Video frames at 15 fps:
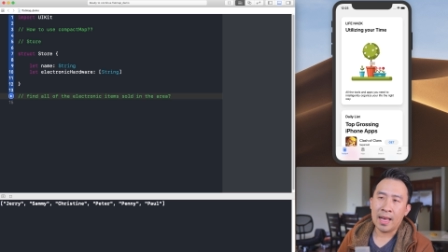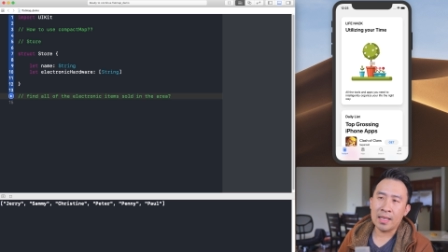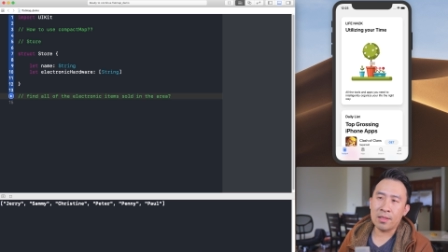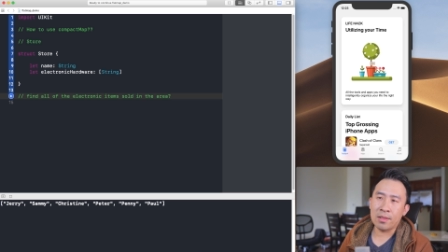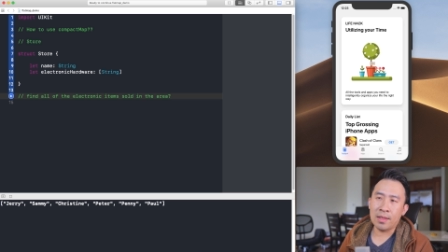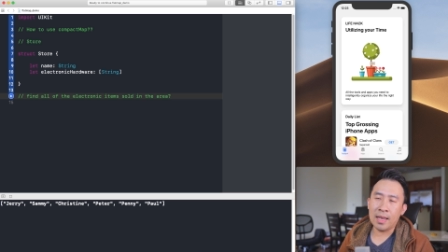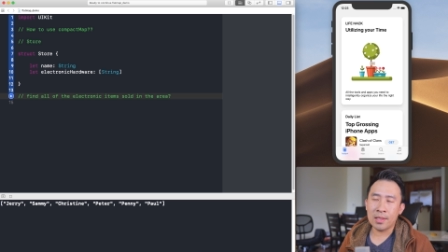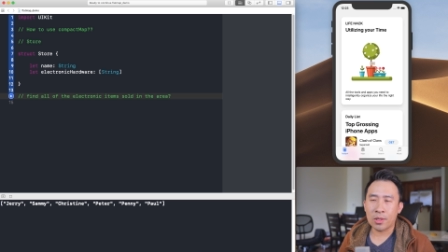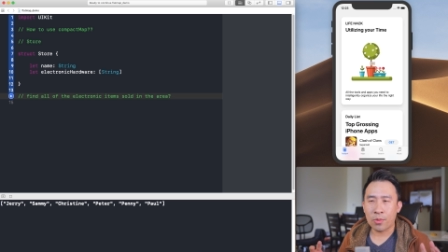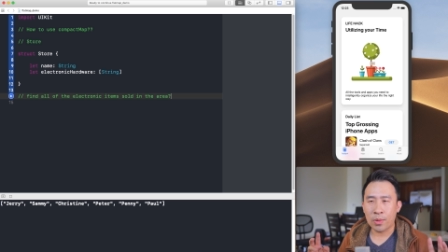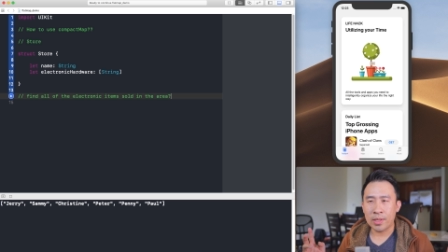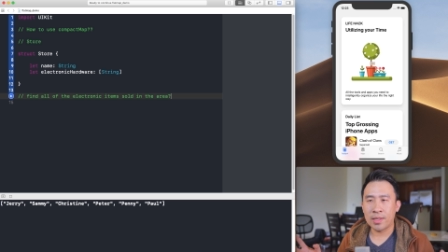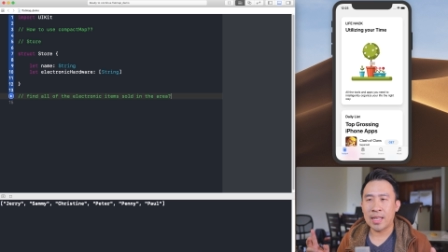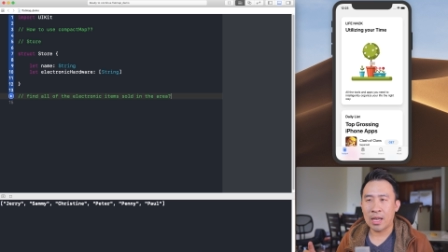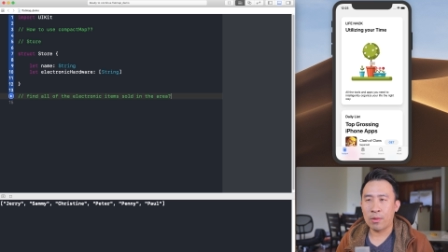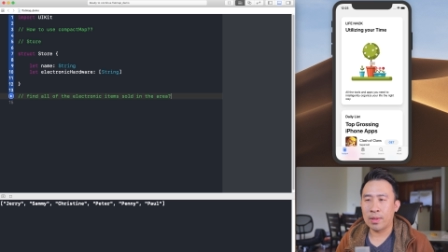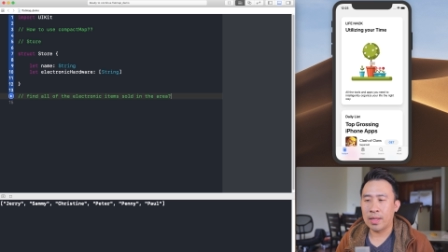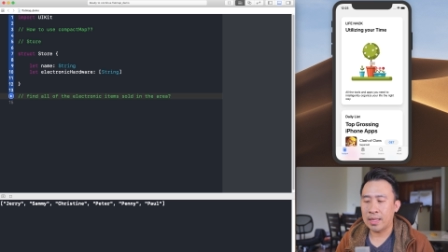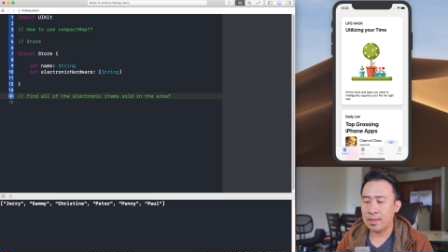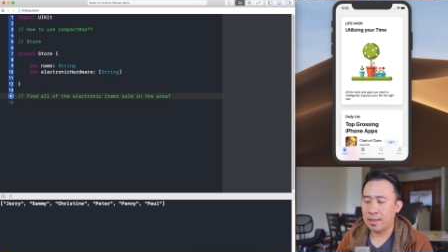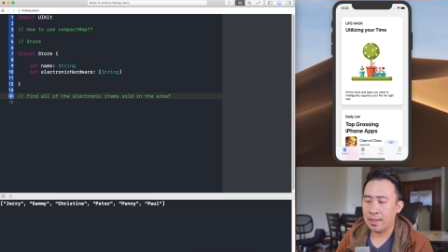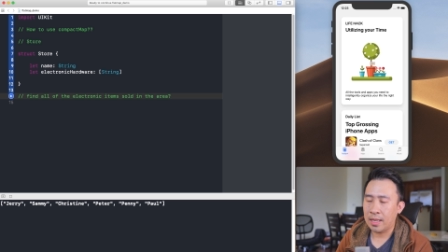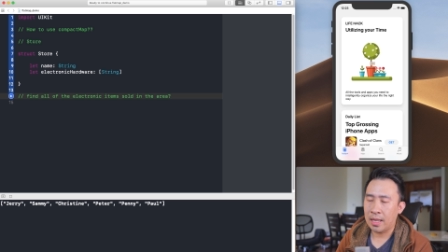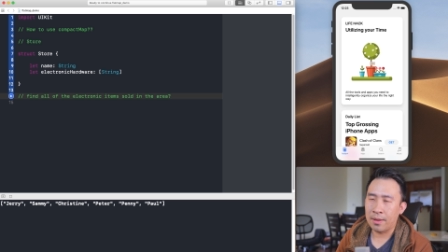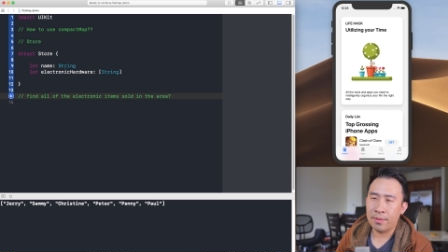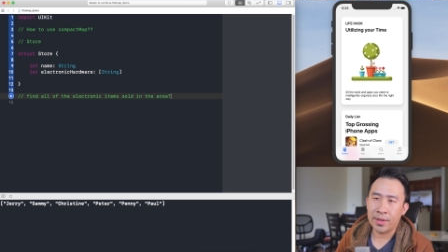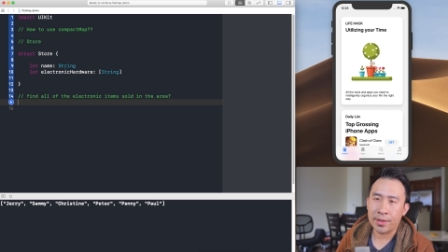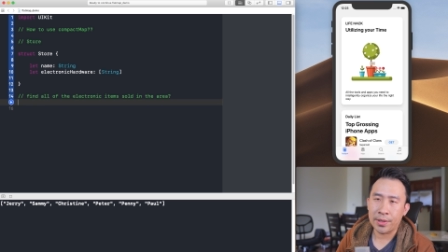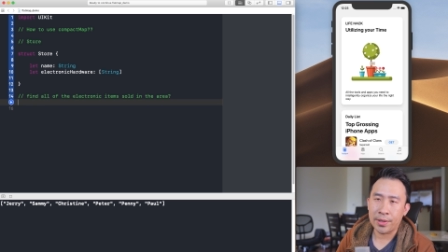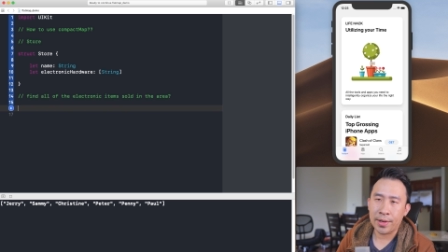And so that's the question I would like to kind
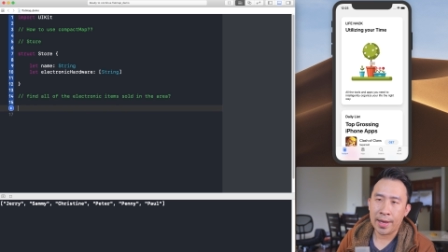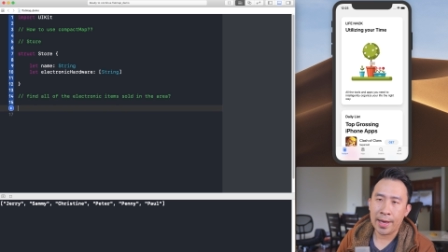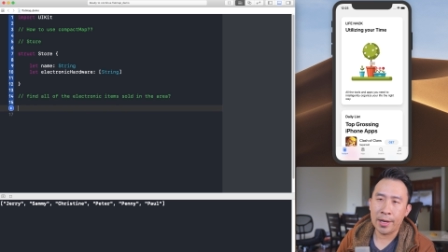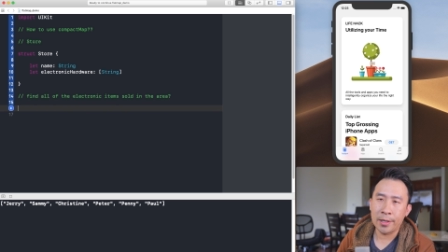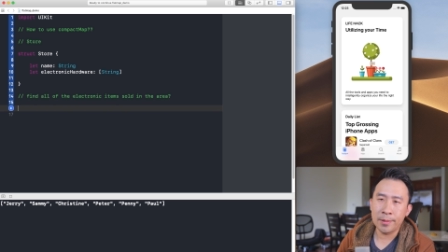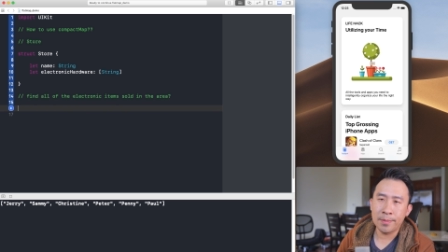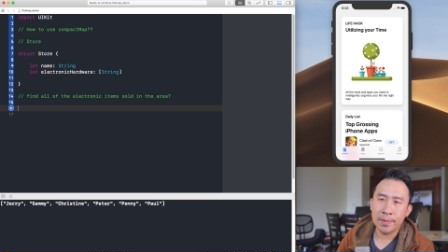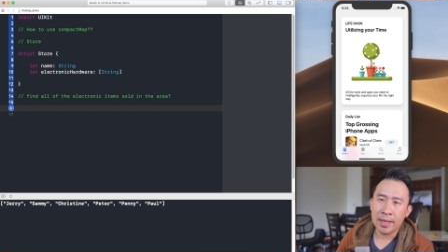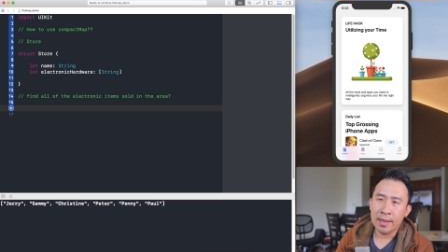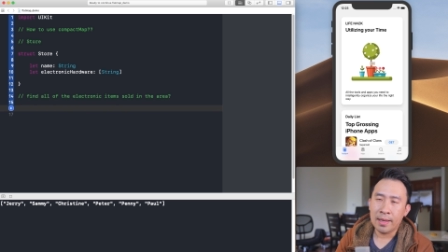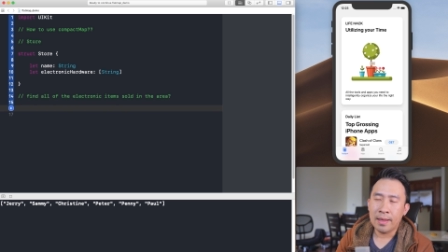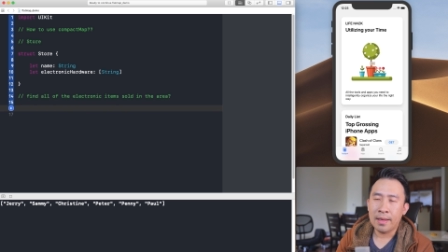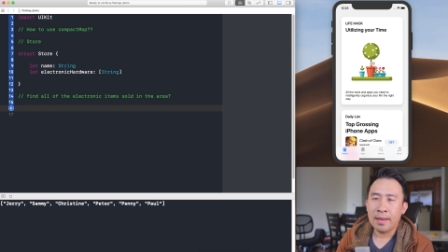of figure out.